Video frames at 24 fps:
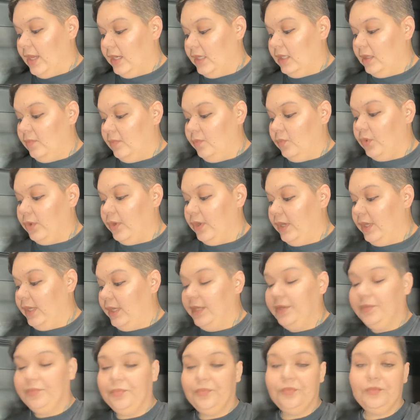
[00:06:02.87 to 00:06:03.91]
in the
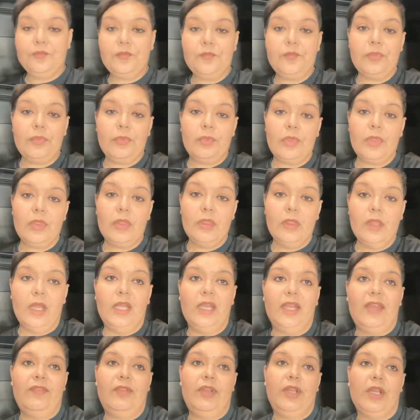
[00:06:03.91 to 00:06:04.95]
morning,
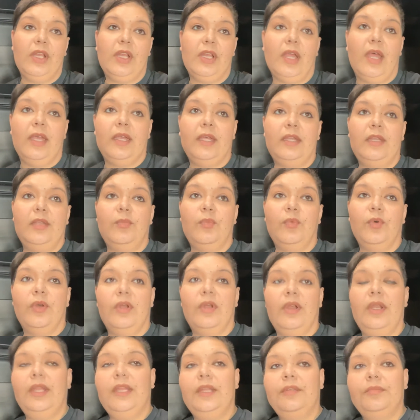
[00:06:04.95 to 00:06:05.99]
11 o'clock in the
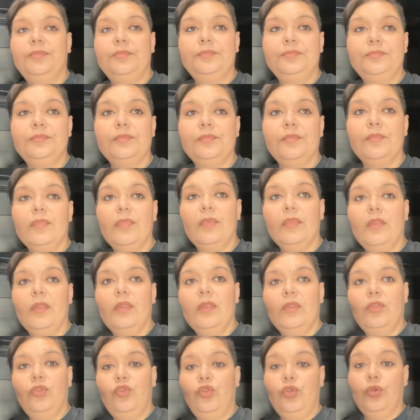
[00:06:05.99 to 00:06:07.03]
morning,
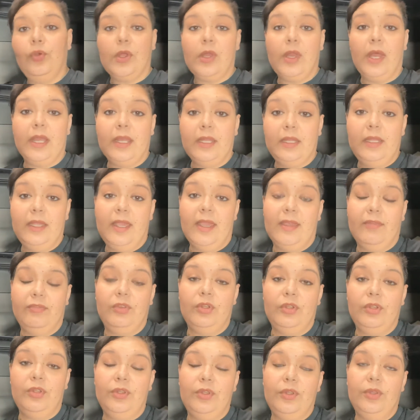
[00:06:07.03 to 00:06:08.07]
2 o'clock in the
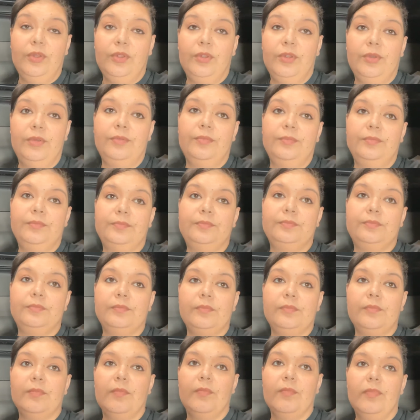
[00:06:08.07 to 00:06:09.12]
afternoon,
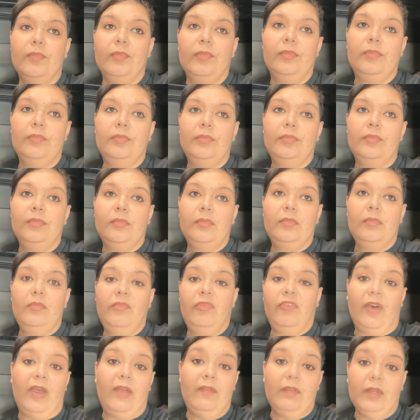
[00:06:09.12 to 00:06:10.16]

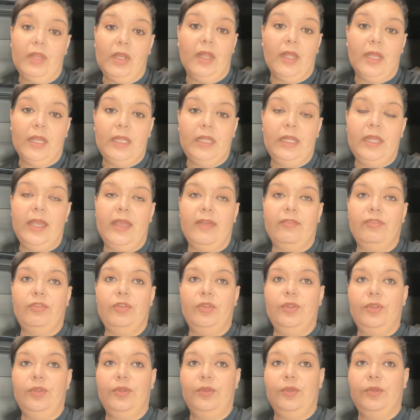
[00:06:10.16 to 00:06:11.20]
5 o'clock in the
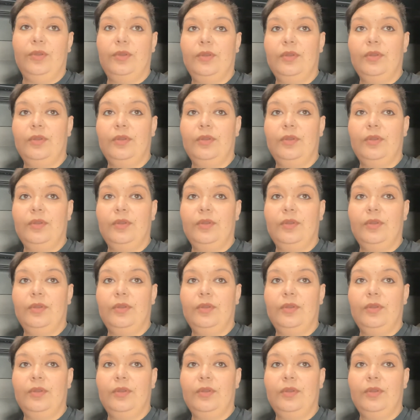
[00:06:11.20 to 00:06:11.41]
afternoon,